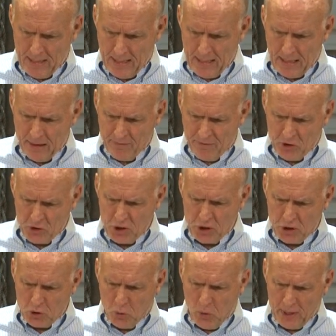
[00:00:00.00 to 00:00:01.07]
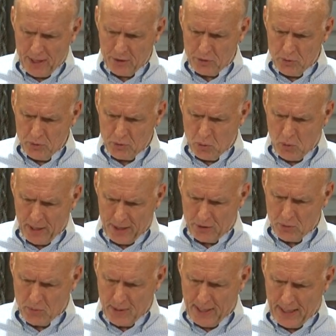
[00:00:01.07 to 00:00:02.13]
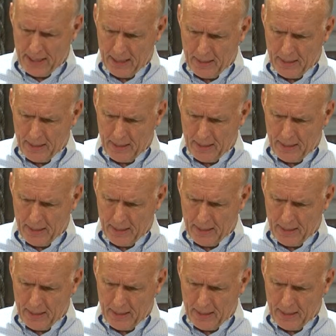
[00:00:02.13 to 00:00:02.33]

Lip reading: in verses 20 through 23.